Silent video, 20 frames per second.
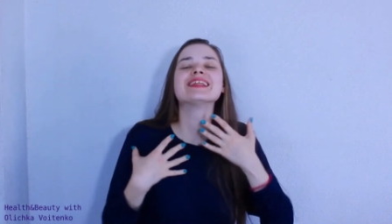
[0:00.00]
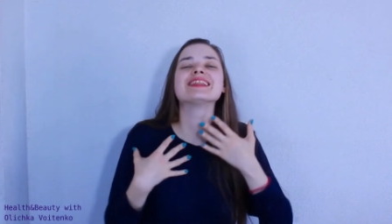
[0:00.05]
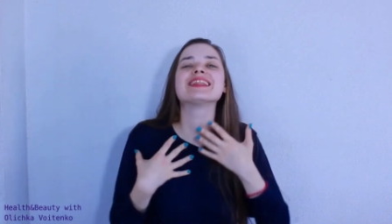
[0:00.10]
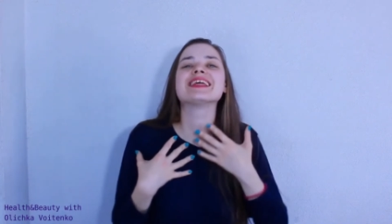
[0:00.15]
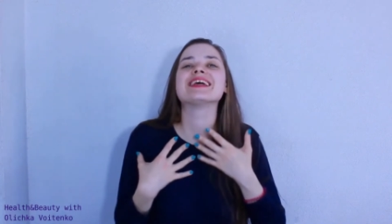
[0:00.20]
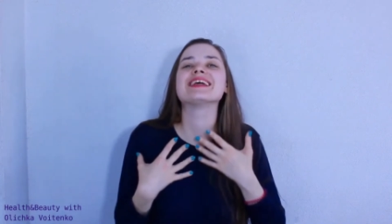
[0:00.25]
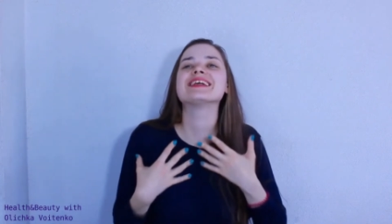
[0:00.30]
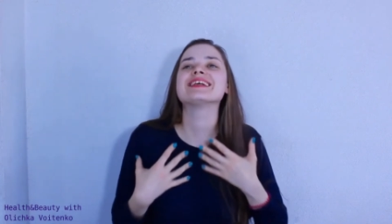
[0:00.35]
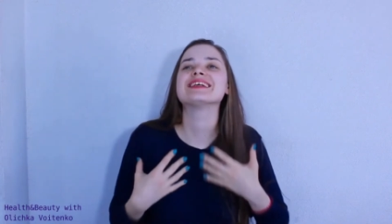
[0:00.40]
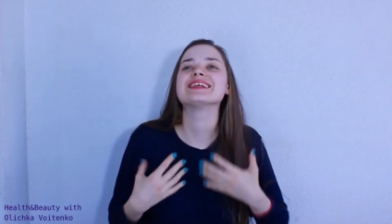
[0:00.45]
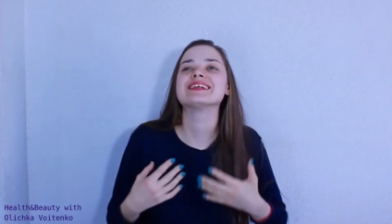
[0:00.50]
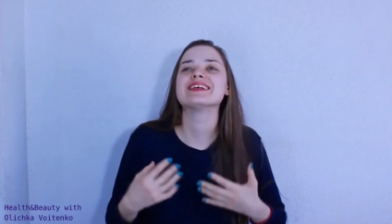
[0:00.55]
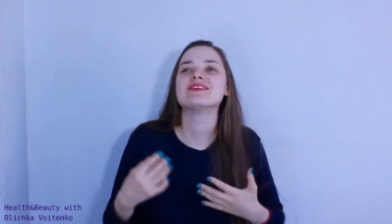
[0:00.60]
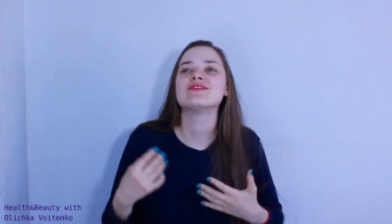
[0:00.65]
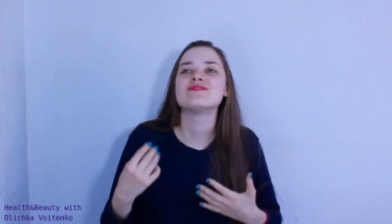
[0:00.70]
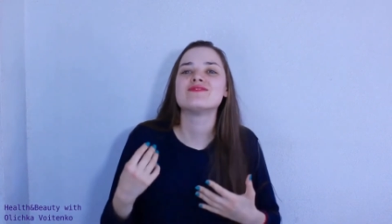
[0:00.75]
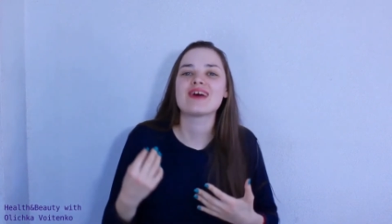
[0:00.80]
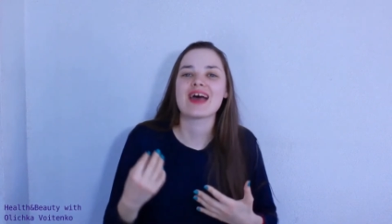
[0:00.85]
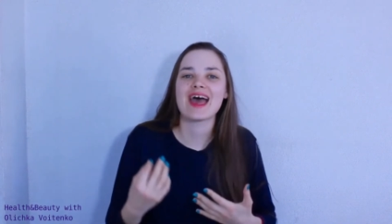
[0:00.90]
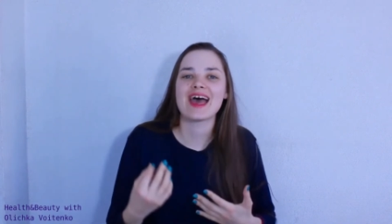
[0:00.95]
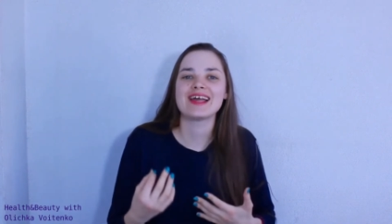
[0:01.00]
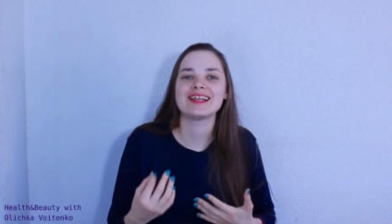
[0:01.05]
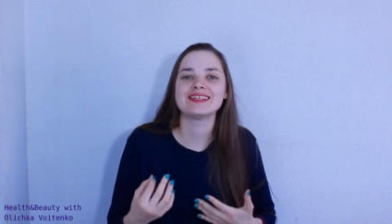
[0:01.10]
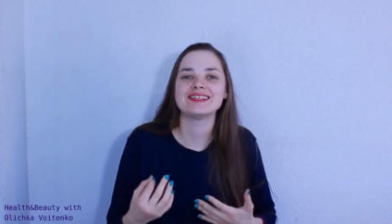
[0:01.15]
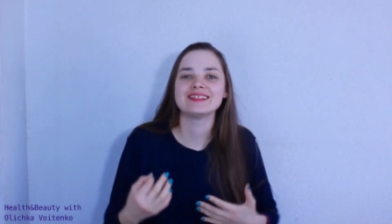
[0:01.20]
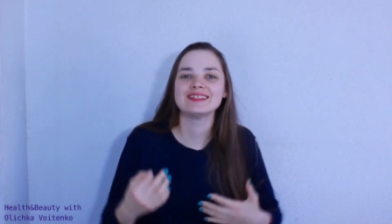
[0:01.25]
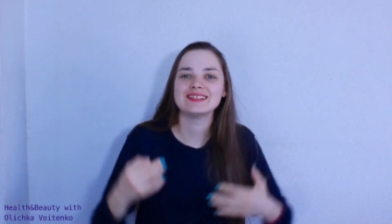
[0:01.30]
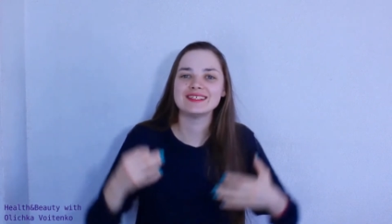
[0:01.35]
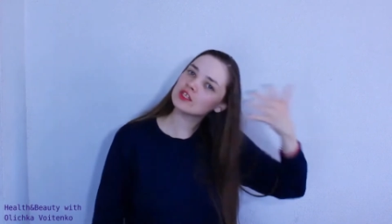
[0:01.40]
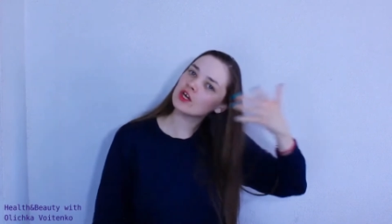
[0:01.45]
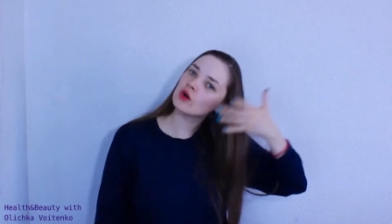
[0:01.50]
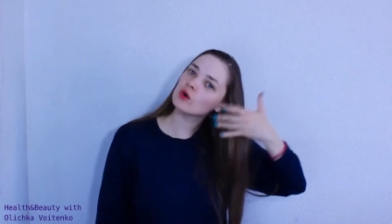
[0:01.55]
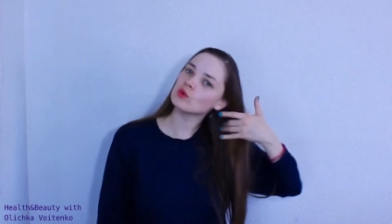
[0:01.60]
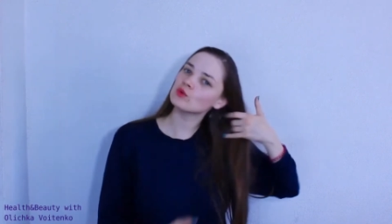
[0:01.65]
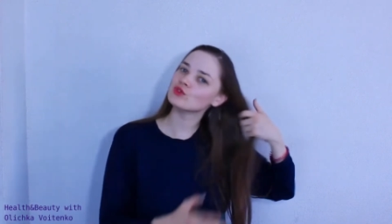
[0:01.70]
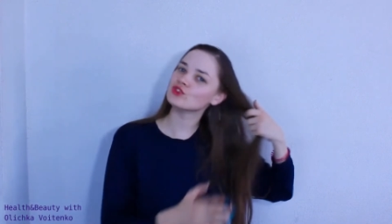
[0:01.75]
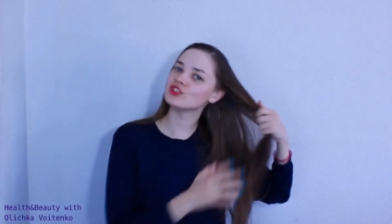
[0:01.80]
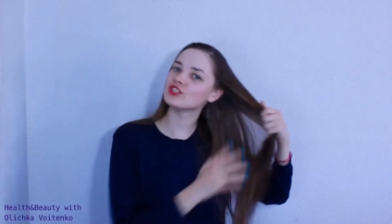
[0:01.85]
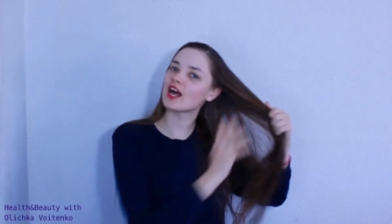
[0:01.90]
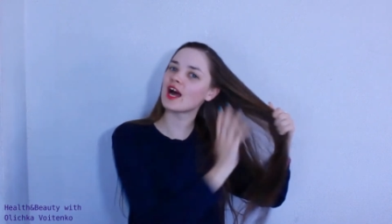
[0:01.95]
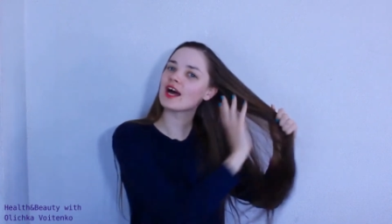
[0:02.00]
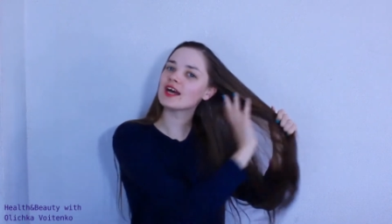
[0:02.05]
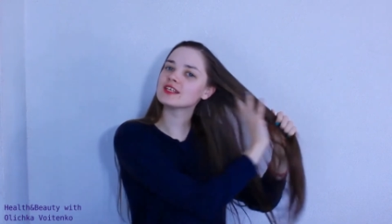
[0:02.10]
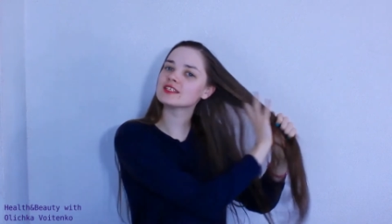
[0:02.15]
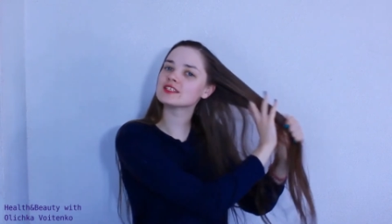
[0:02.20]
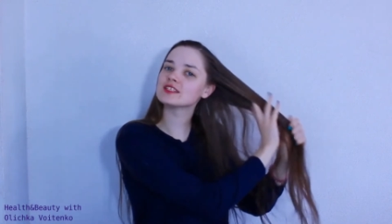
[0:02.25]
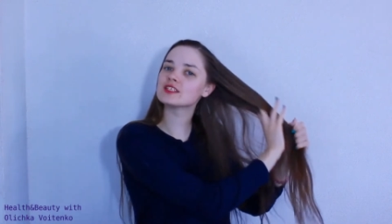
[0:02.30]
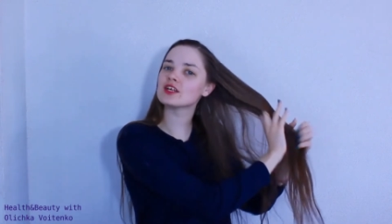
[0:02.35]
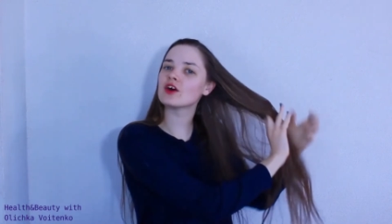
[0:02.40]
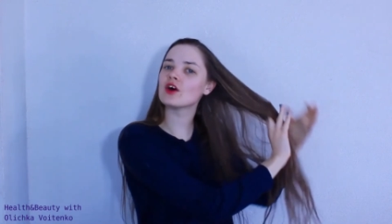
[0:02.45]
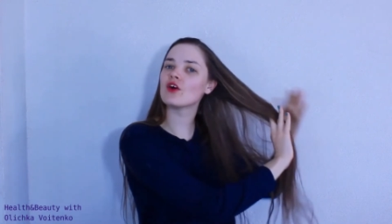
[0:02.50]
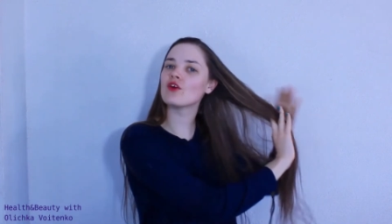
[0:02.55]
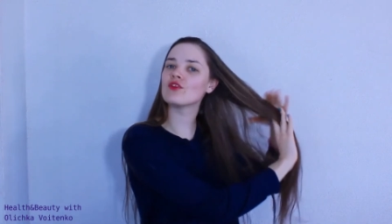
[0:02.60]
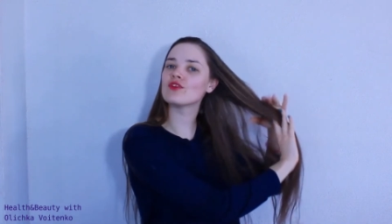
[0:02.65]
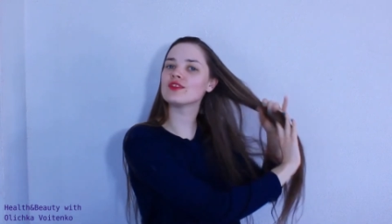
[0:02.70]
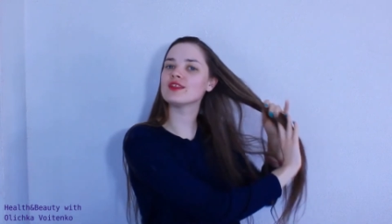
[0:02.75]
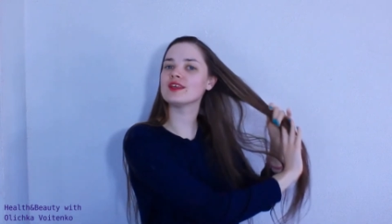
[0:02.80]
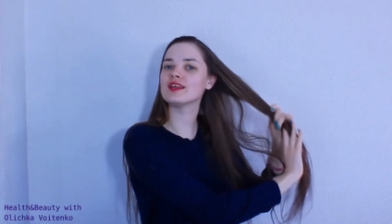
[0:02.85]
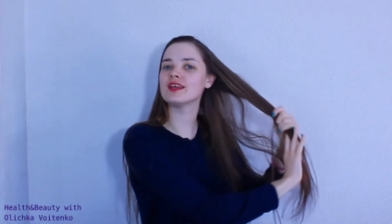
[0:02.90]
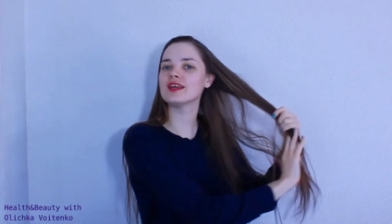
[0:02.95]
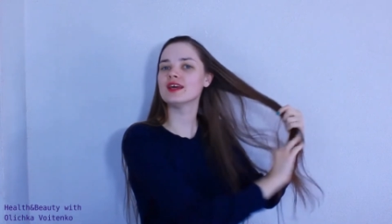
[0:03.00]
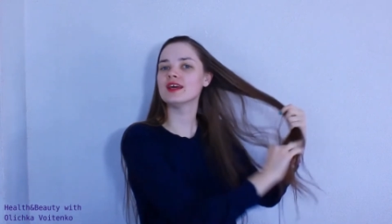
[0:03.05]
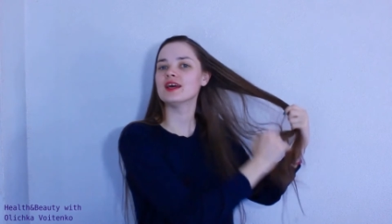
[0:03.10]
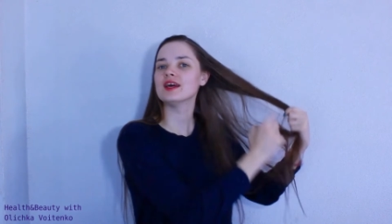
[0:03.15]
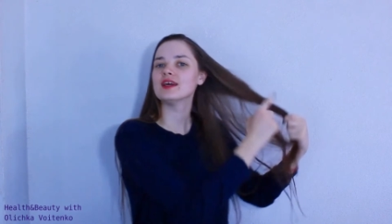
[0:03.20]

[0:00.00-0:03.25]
like fat so just on the